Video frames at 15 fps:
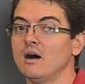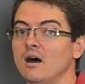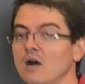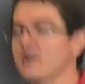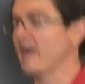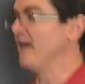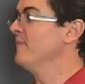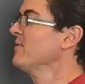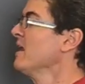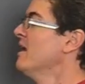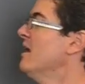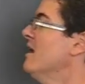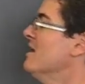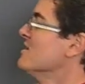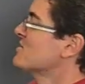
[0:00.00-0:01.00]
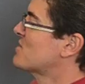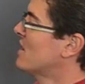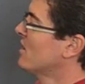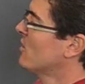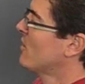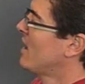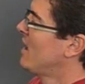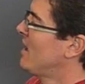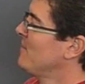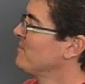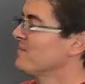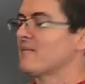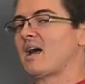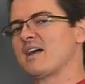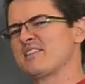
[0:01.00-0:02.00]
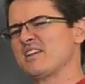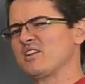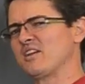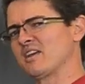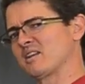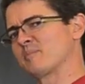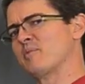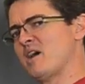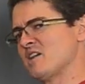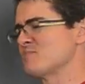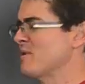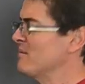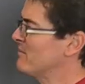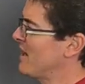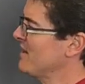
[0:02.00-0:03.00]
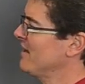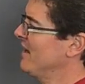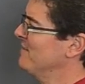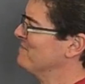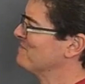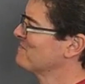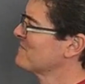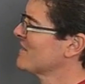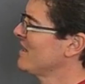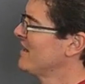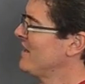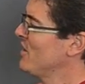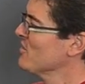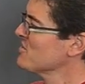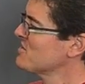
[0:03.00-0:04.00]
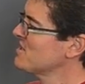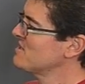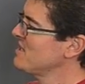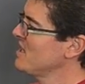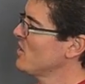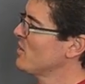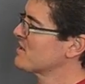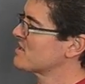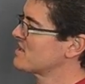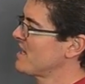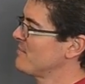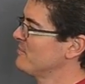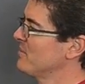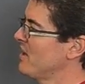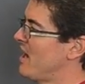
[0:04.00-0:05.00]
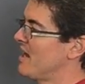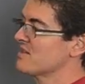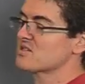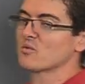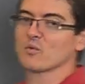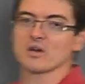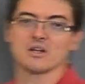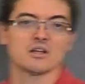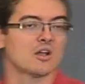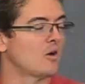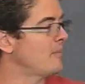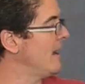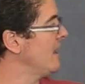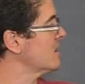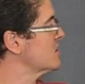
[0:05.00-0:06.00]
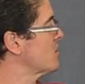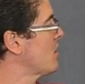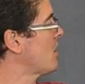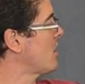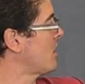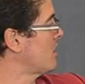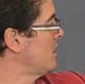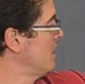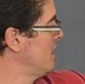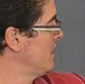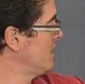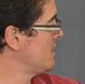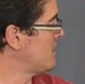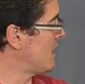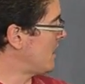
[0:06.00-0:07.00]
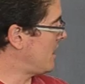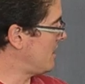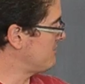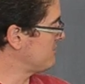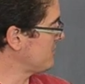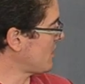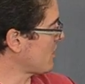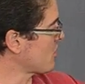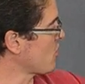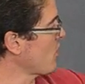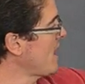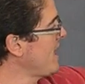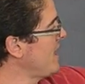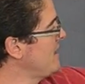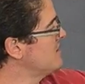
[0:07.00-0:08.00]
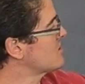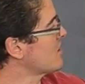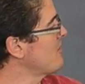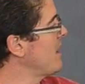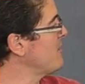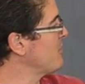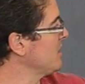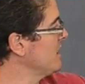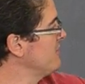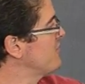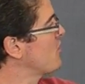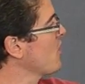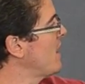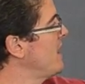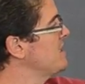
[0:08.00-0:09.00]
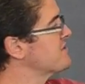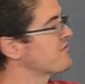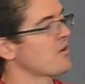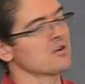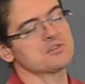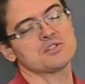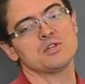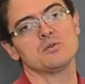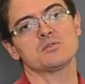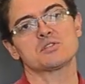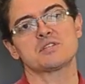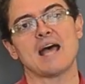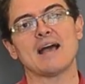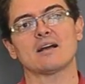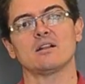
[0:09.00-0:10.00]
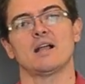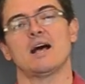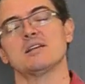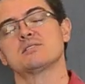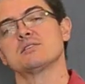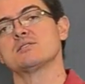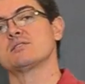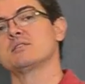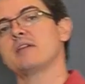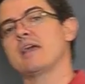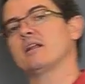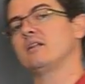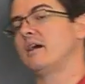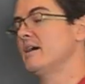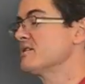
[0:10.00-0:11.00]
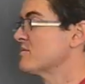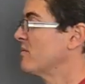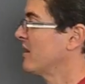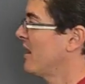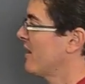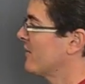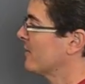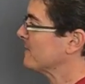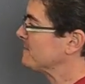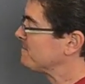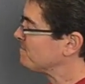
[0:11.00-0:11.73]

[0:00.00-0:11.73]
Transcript: Okay, so uh, I think you get the pause button by then. Here's the deal with stem plots, and we're going to go back to our, uh, our grades, our make-believe grades for our two stat classes and analyze them together.